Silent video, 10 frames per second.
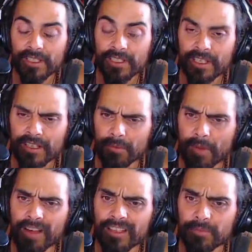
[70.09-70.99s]
To Kill a
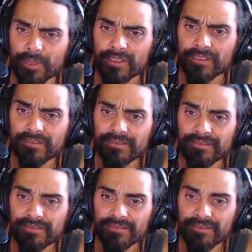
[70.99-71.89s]
Mockingbird.
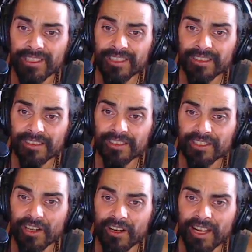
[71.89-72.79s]
What?
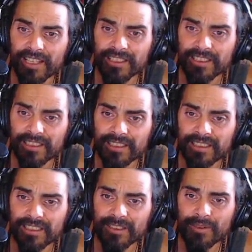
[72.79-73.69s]
Charlotte?
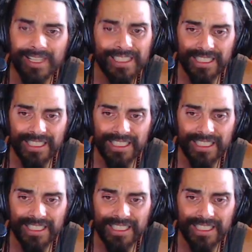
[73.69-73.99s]
What?